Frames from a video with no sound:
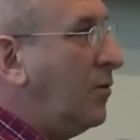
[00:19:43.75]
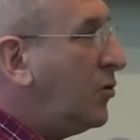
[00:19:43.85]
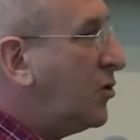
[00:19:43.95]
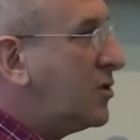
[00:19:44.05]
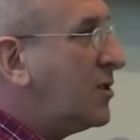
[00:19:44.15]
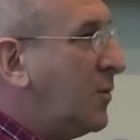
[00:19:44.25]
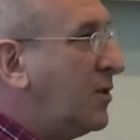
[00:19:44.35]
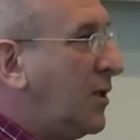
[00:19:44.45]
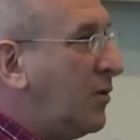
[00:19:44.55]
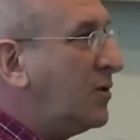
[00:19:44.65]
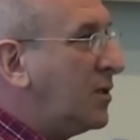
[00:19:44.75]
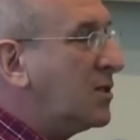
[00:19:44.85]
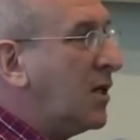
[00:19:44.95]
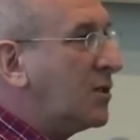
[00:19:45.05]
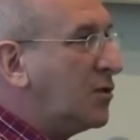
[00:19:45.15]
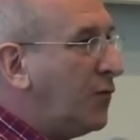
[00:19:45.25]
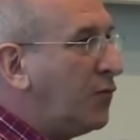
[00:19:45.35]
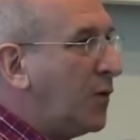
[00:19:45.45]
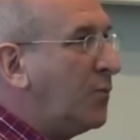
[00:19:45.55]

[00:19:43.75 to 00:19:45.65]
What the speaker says: not just immaterial things like software,